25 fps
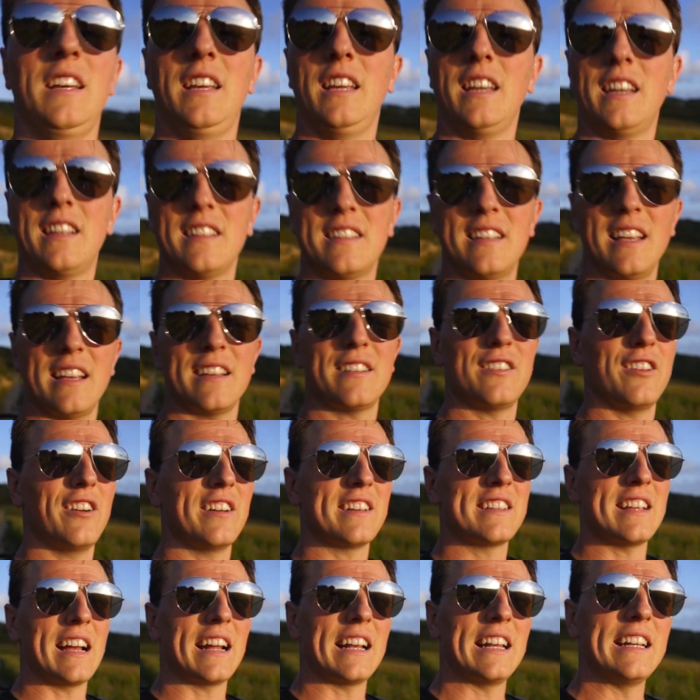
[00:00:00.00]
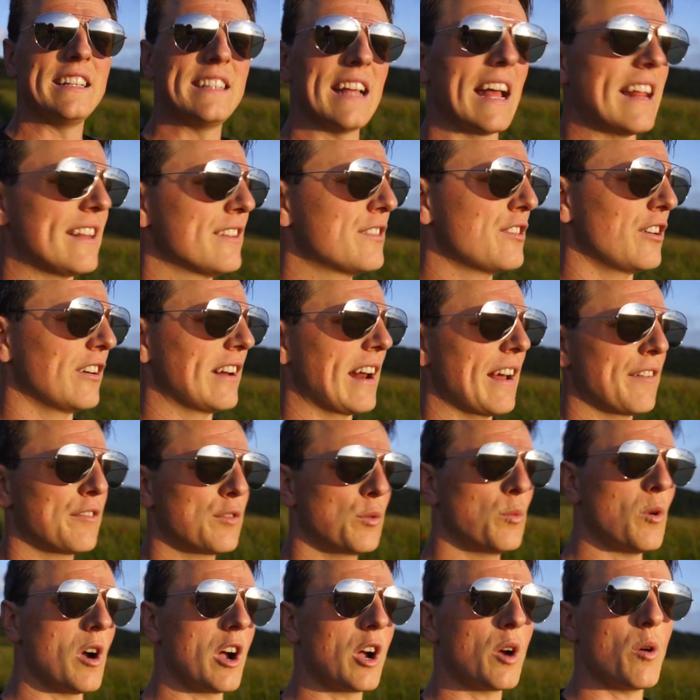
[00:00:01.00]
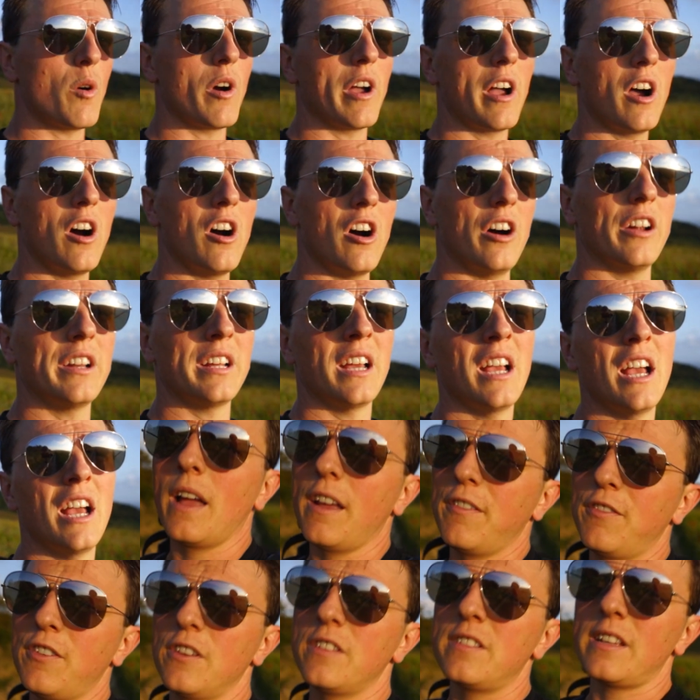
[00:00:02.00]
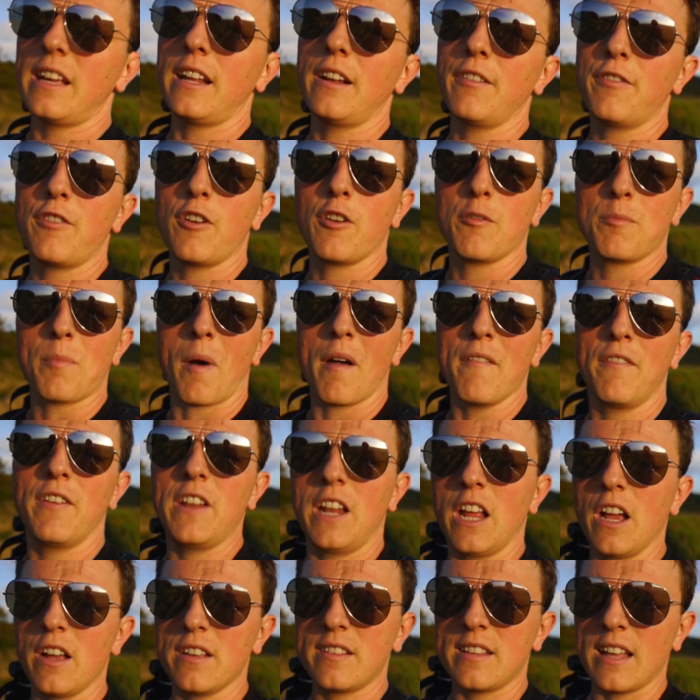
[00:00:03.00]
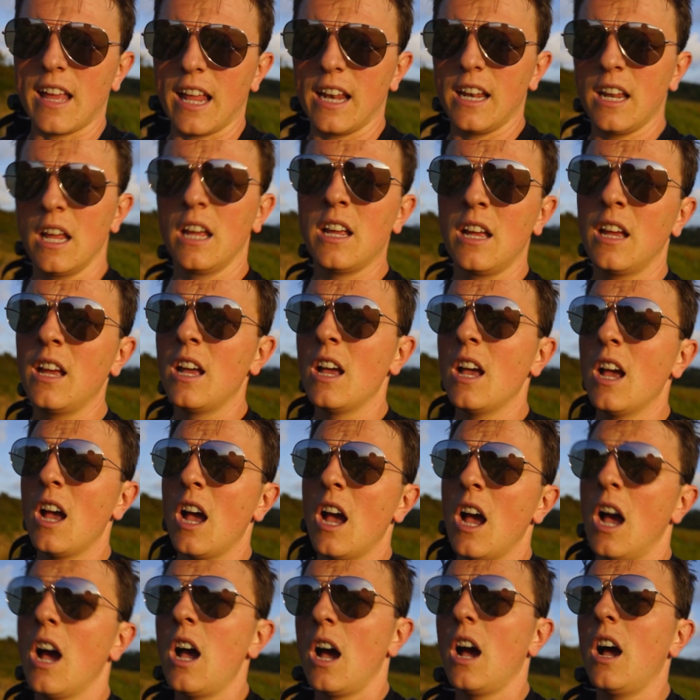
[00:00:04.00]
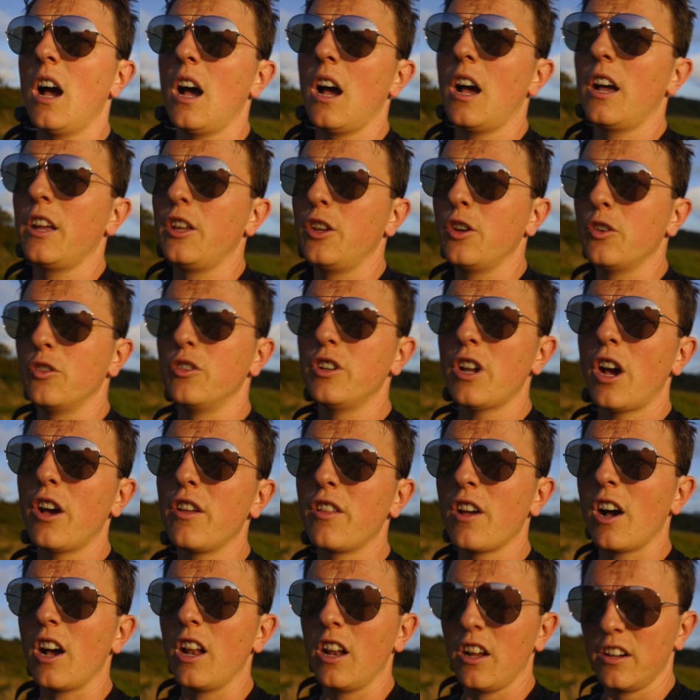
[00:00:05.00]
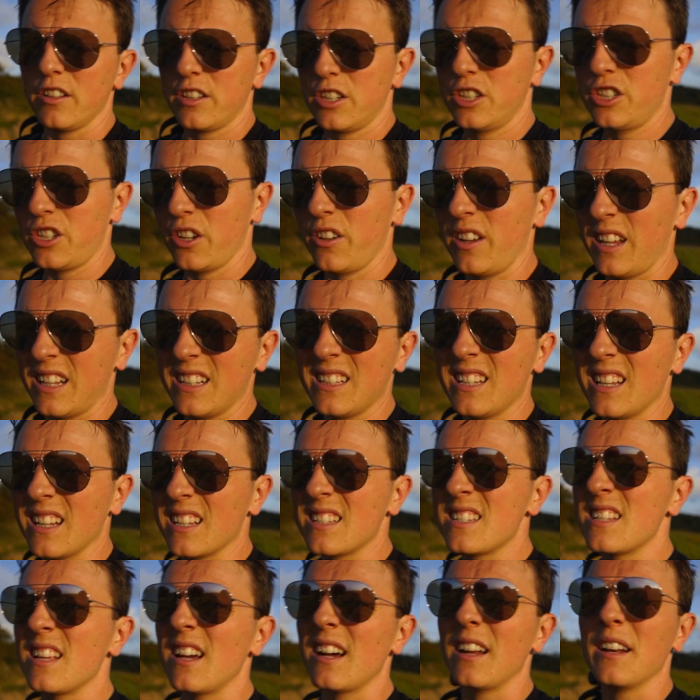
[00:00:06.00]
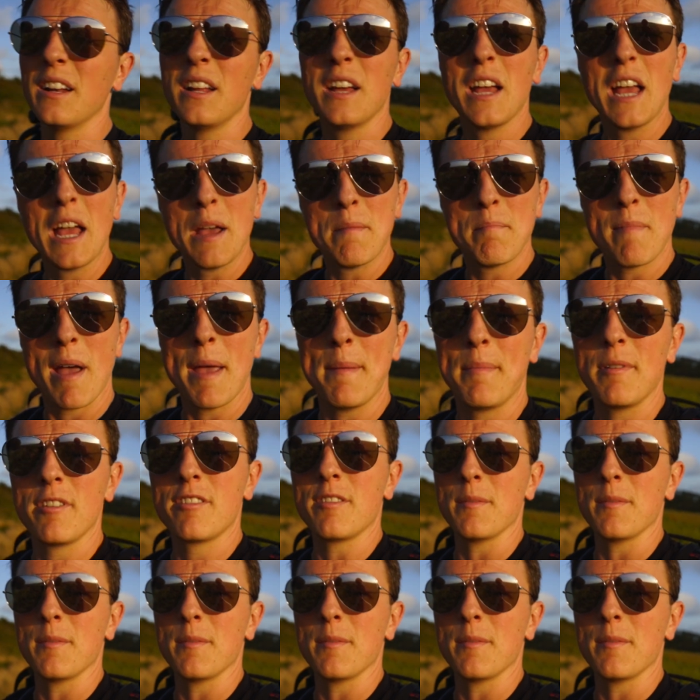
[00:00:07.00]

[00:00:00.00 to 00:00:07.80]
You can see it's not exactly dense, so I'm gonna have to work quite hard. If you've seen a few of my videos then, uh, you'll know that I like to shoot into the sun, maybe